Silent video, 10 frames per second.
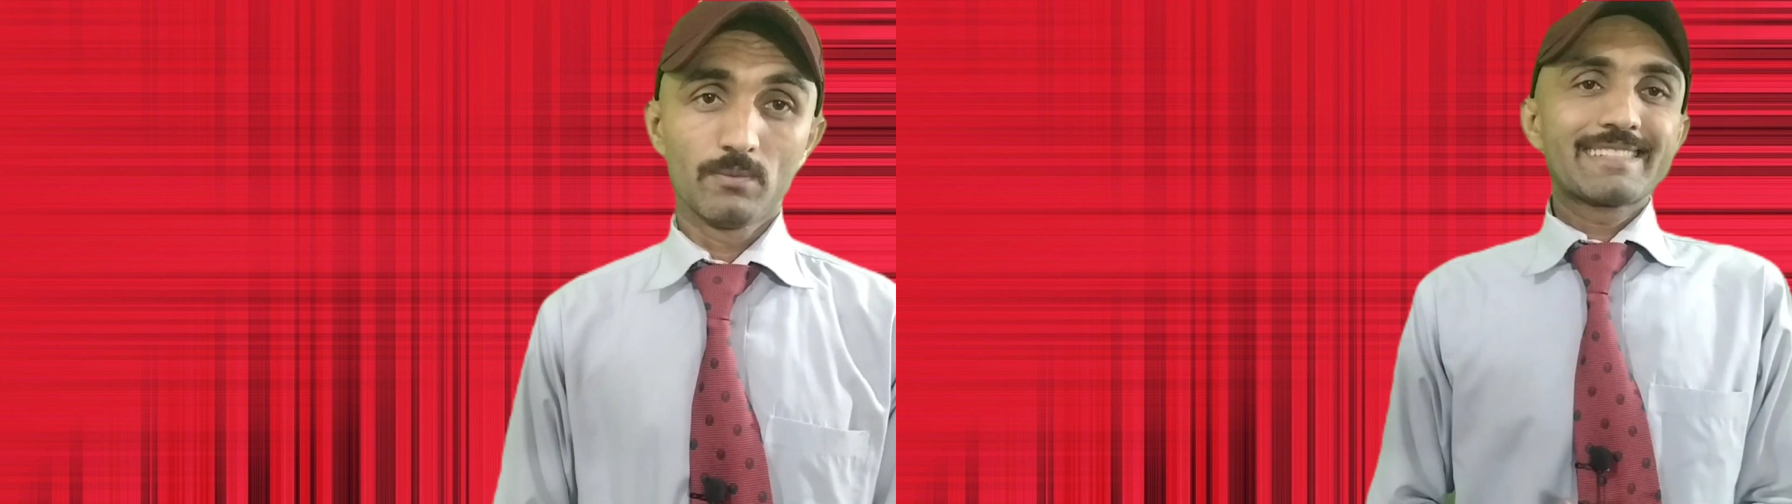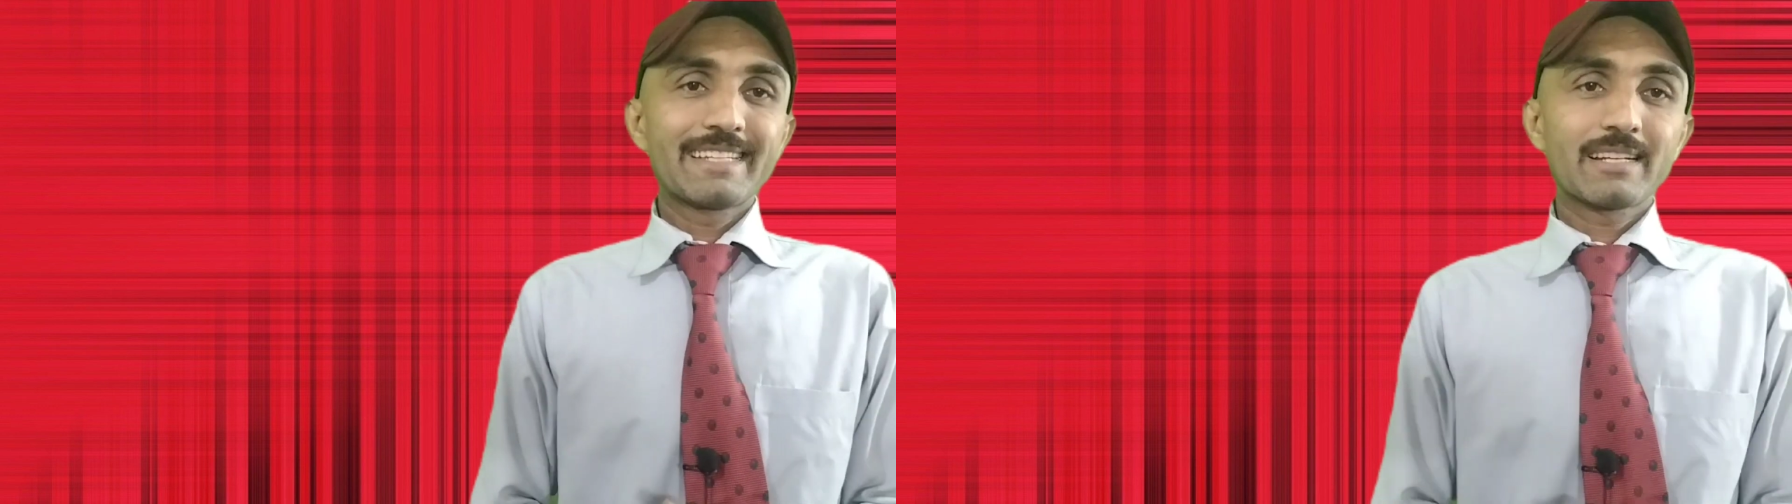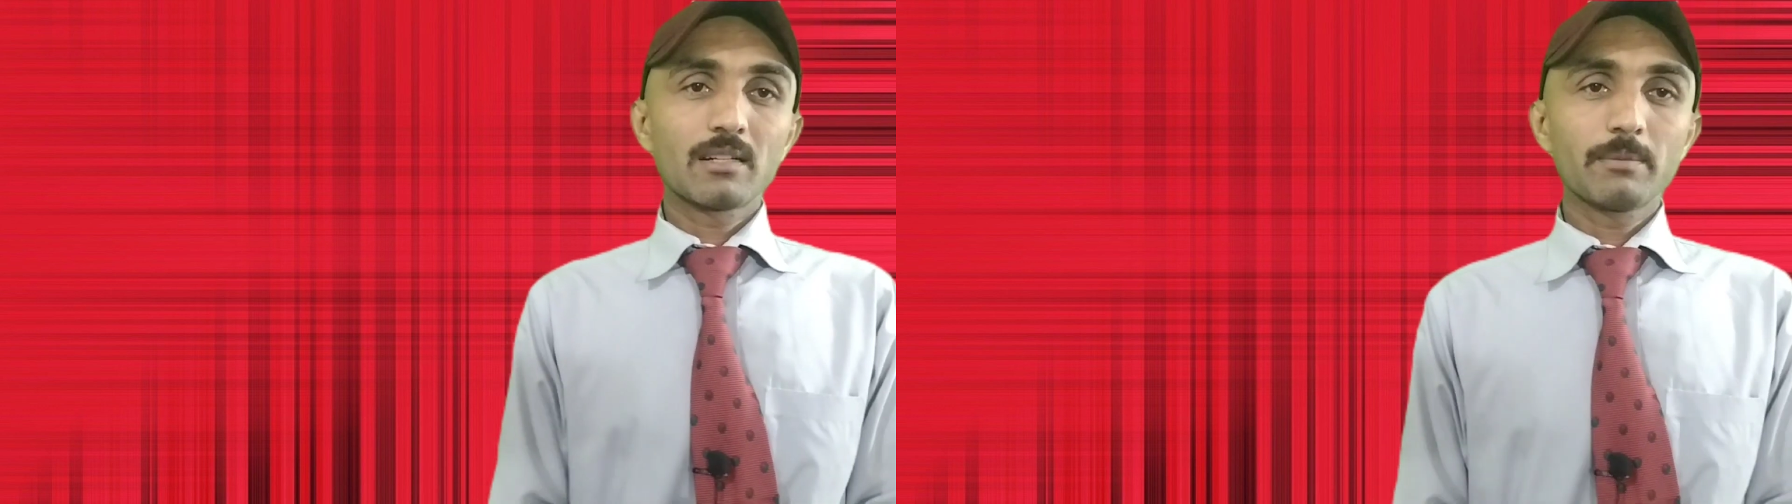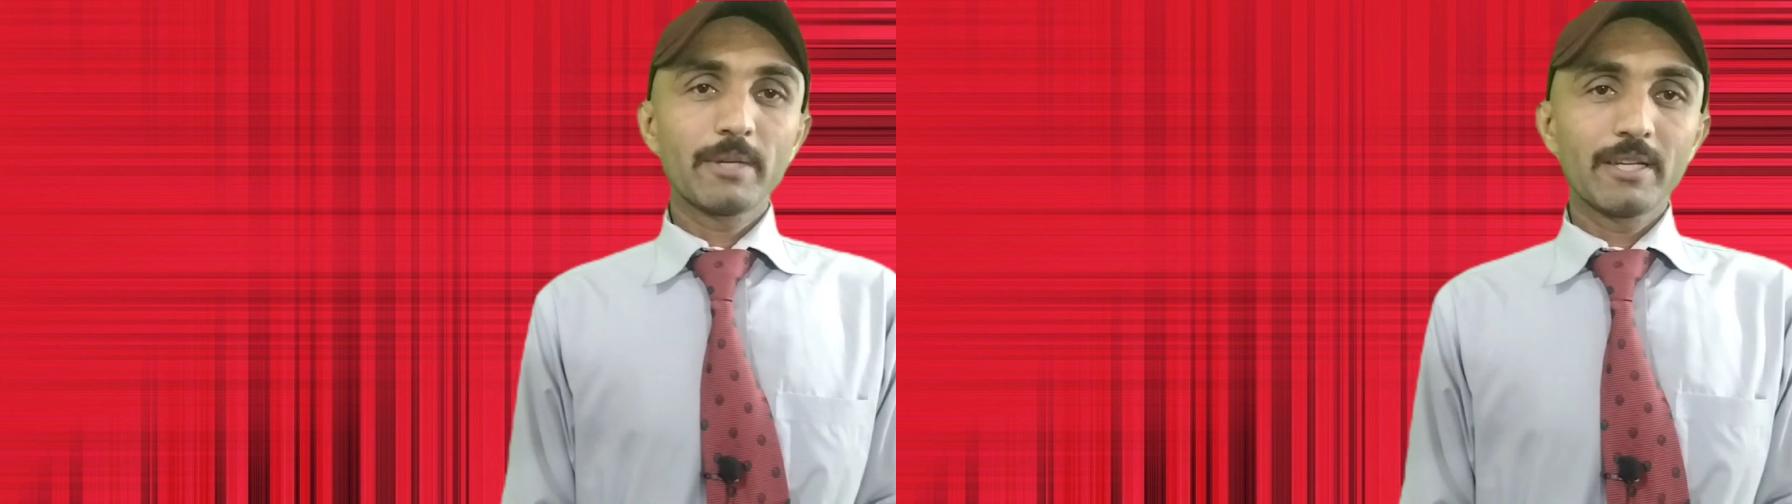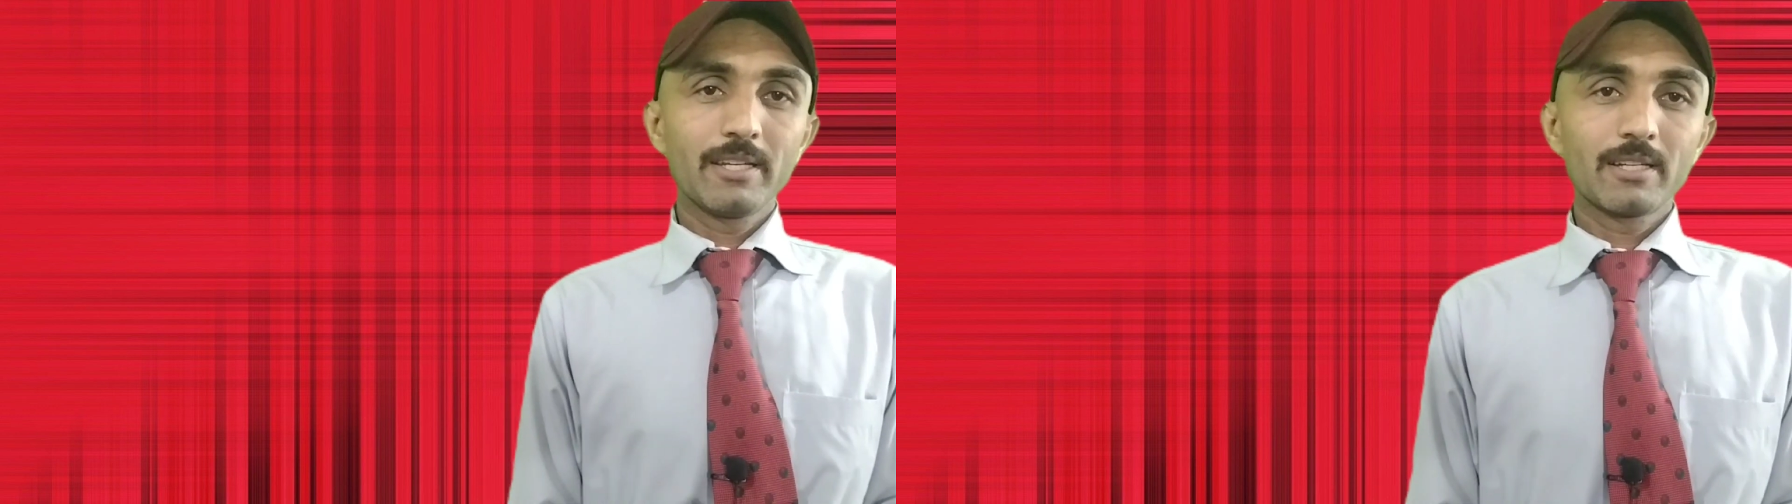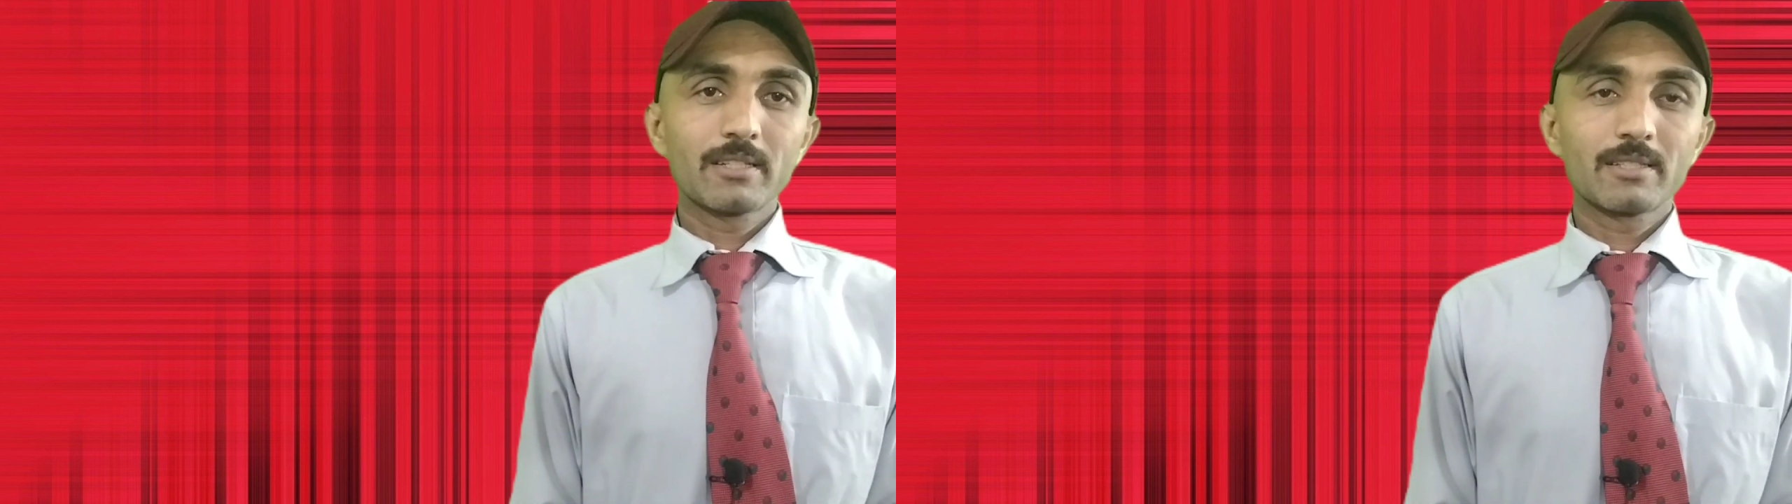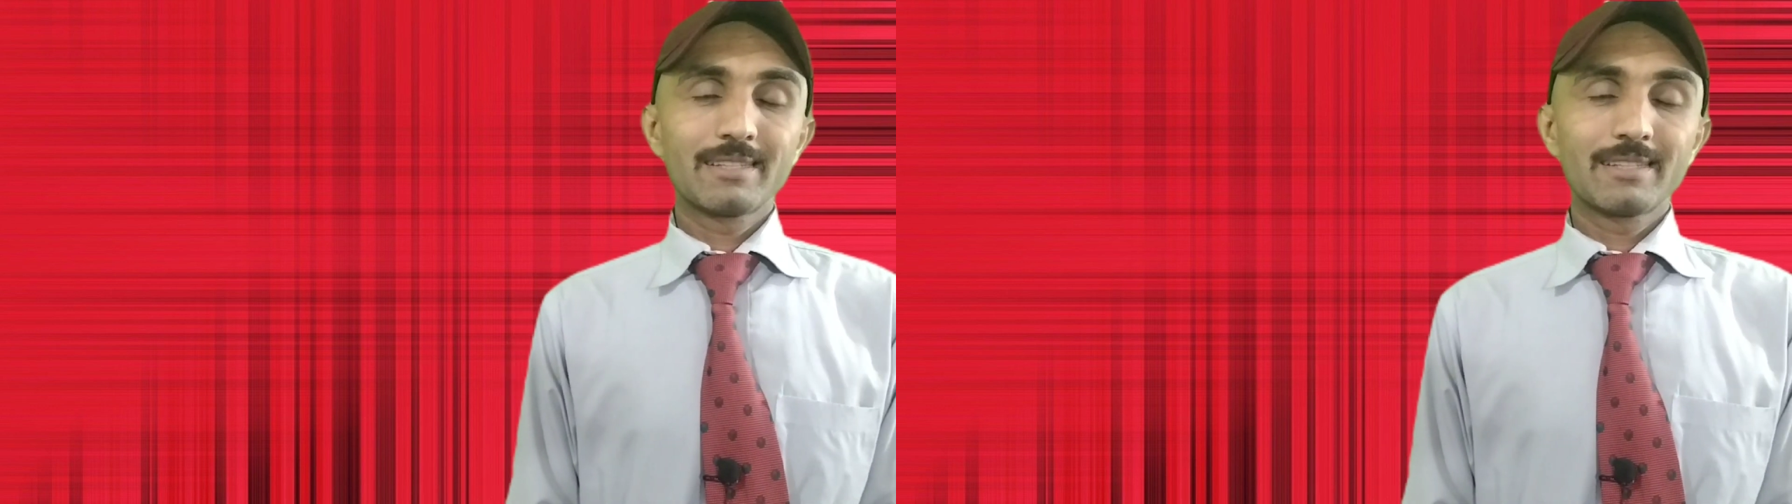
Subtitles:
And second barrier